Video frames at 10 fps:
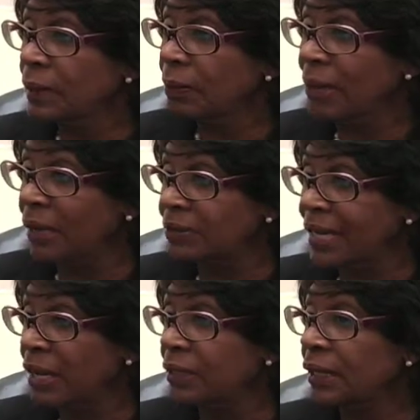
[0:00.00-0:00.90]

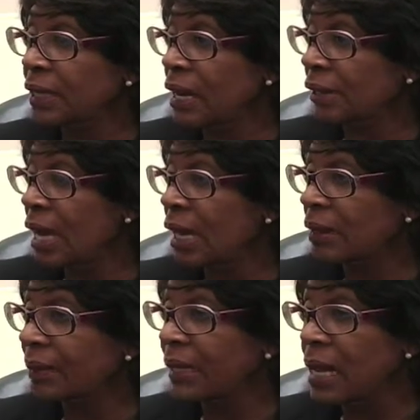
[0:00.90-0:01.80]
meltdown in our
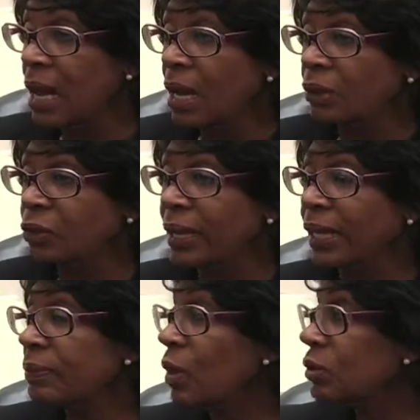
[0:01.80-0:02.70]
economy,
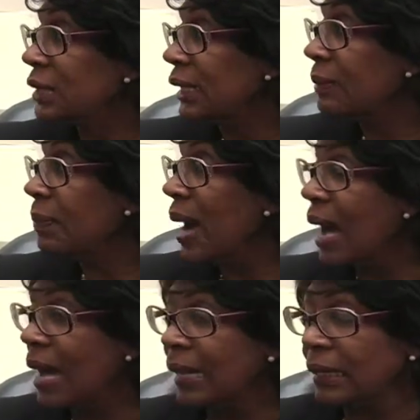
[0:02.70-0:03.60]
created mostly
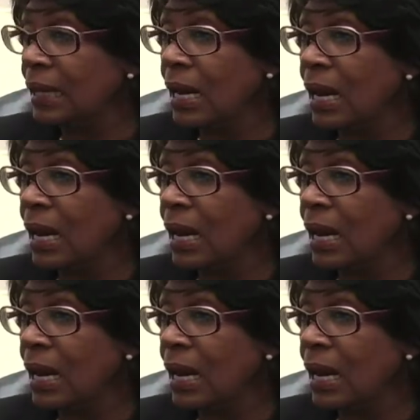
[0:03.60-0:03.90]
by